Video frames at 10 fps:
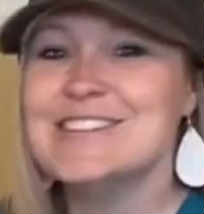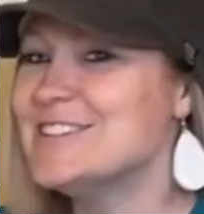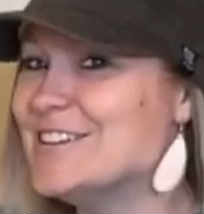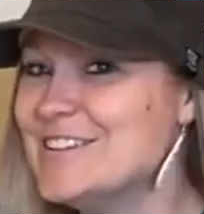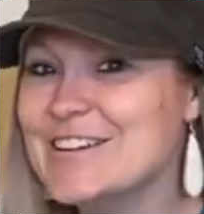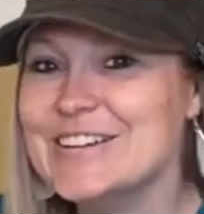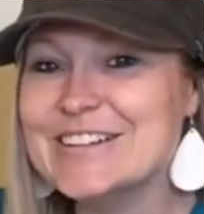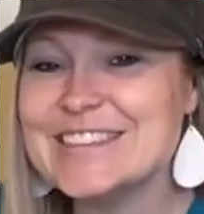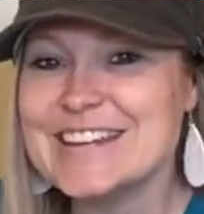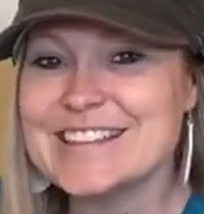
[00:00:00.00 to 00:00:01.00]
Do
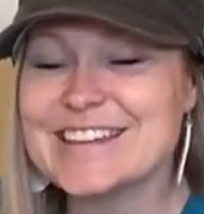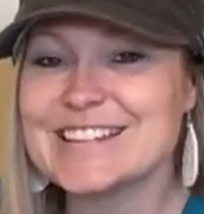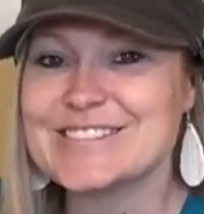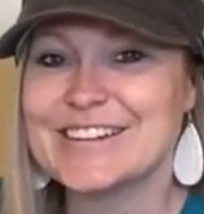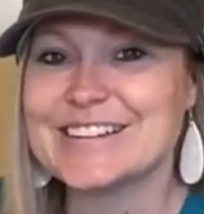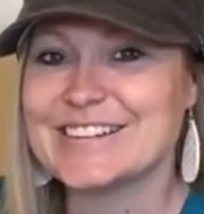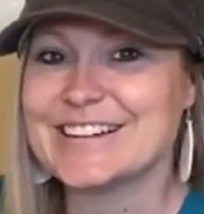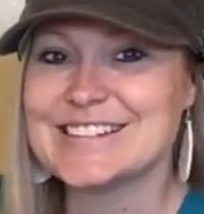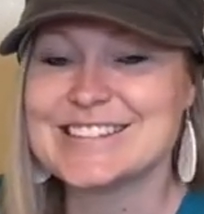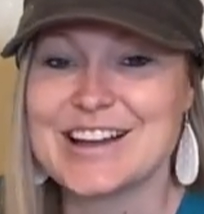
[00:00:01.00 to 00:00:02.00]
you think that's what
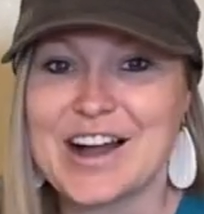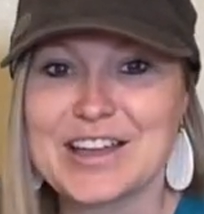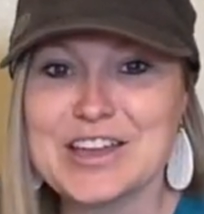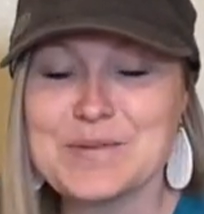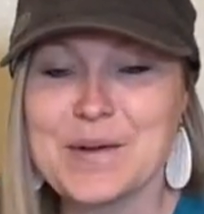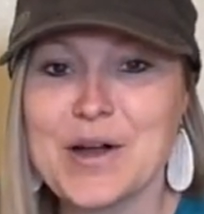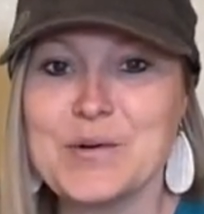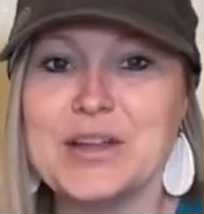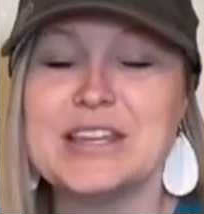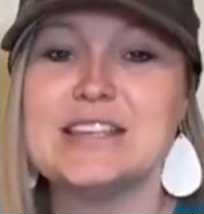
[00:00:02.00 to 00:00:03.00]
God's talking
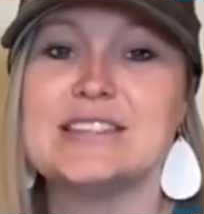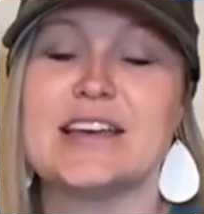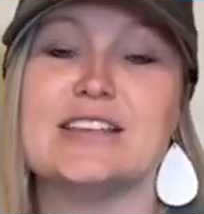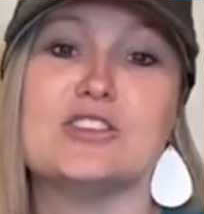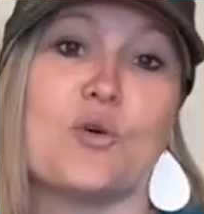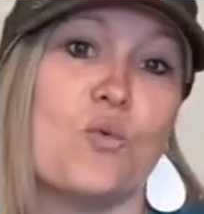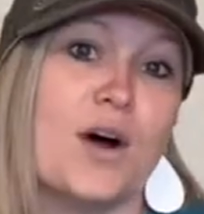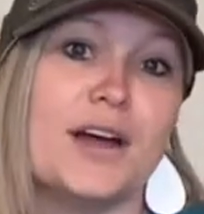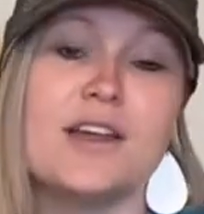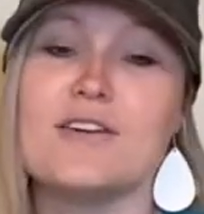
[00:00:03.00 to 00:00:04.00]
about when he says
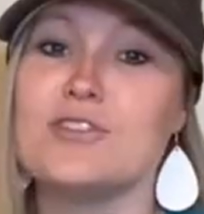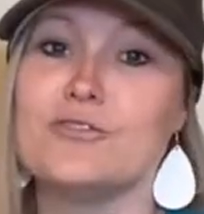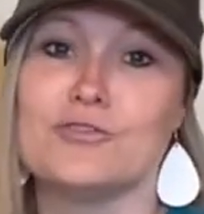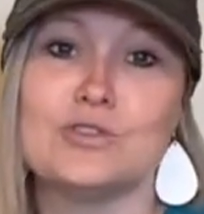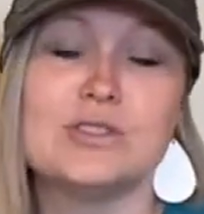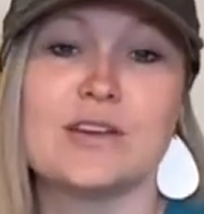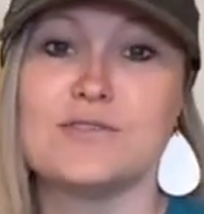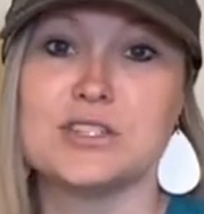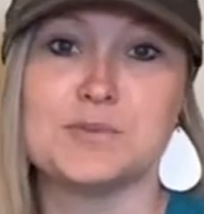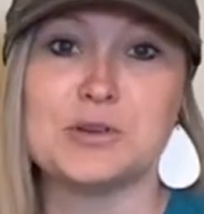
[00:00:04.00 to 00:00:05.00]
one of the fruits
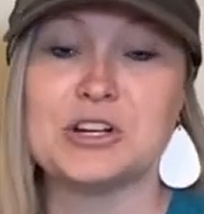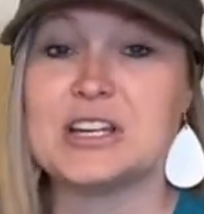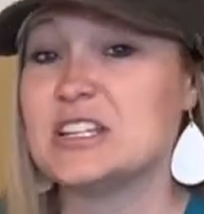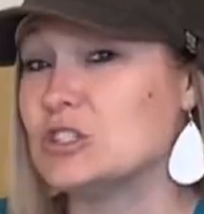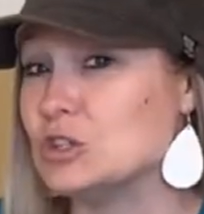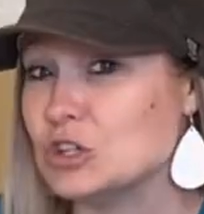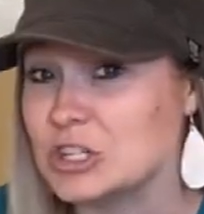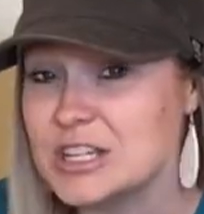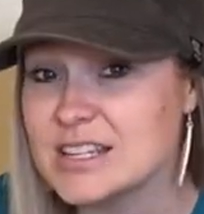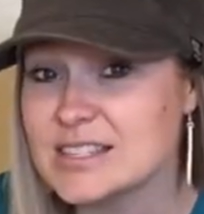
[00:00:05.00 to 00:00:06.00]
of the Spirit is
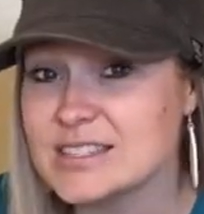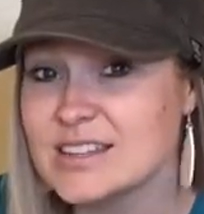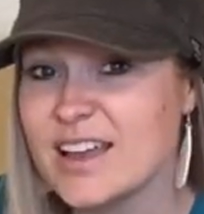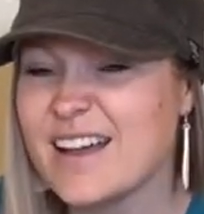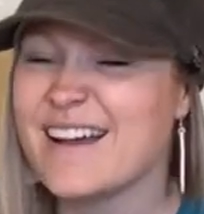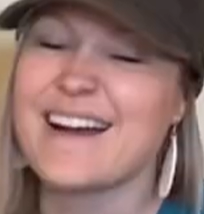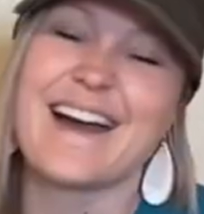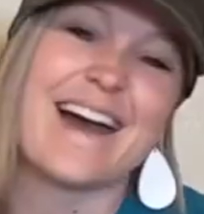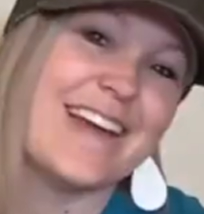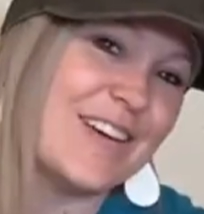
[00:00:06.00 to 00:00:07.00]
goodness?
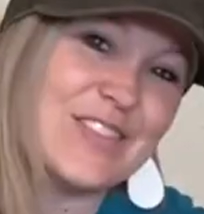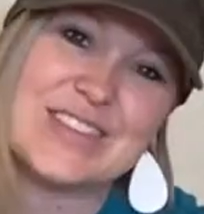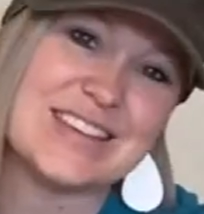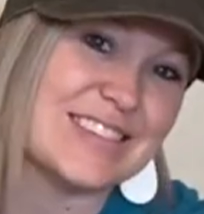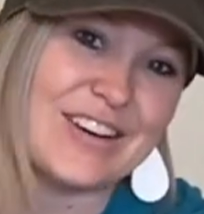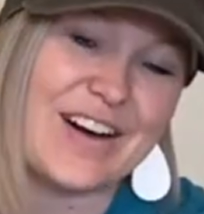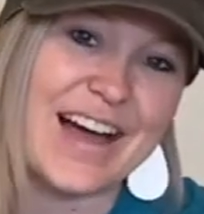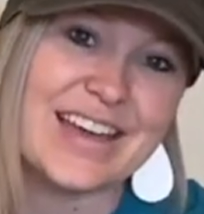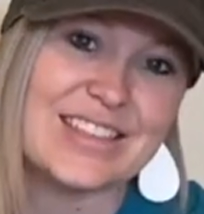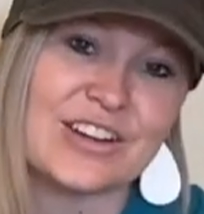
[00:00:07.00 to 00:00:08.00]
I don't think so
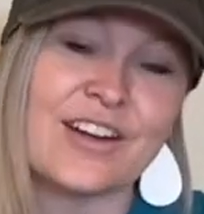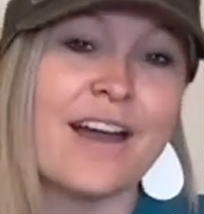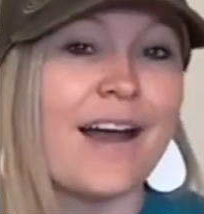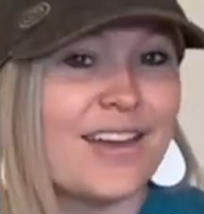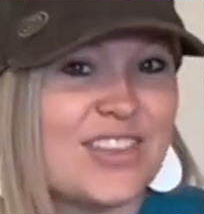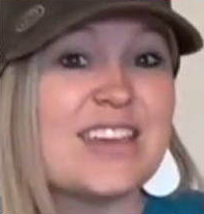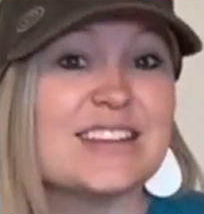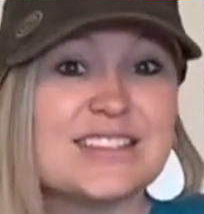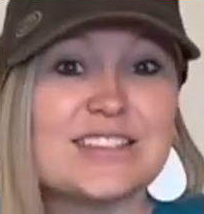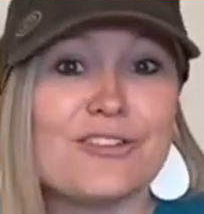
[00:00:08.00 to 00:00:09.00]
either. I think
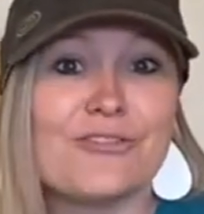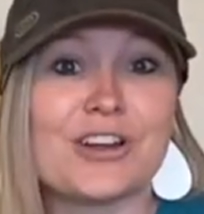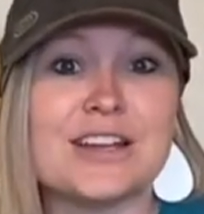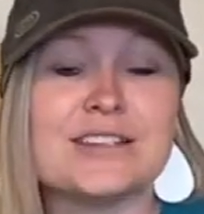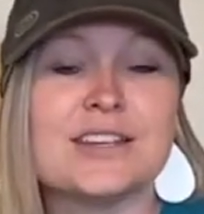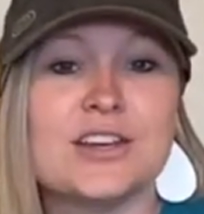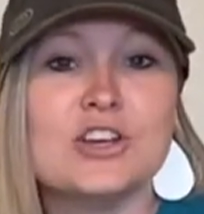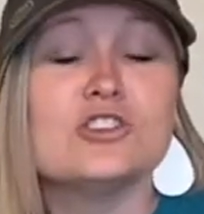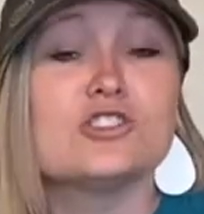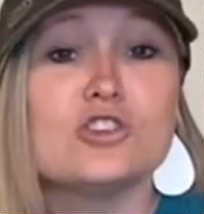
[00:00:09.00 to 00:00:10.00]
it's different.
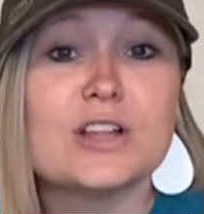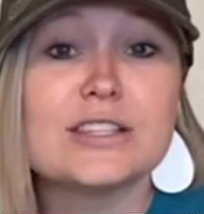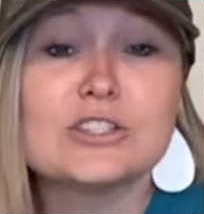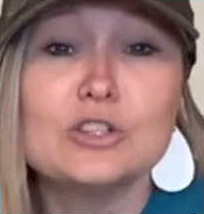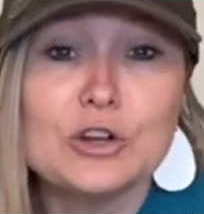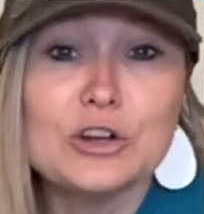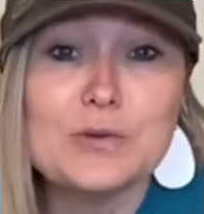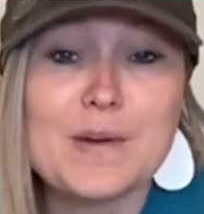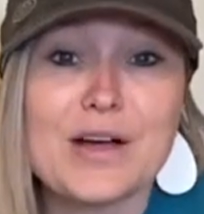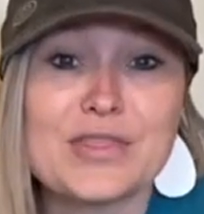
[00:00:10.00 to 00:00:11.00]
So let's learn
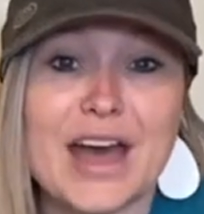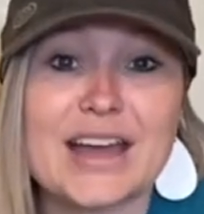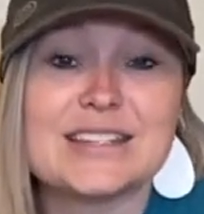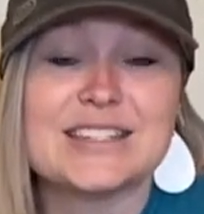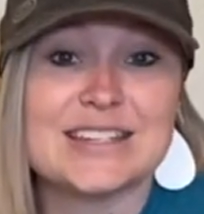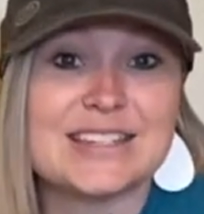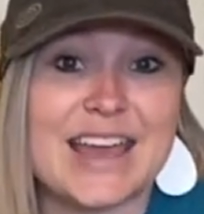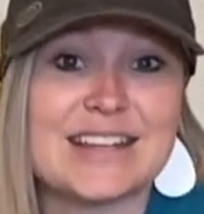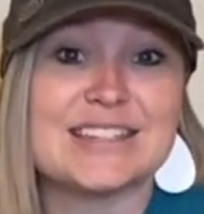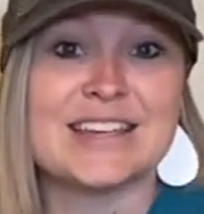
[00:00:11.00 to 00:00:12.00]
about that
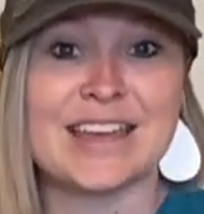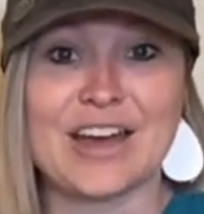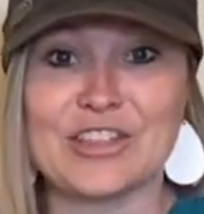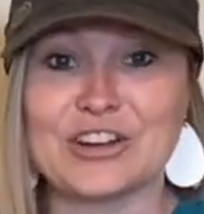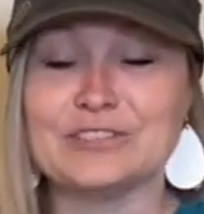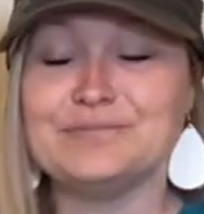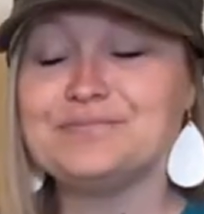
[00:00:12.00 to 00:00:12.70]
today together.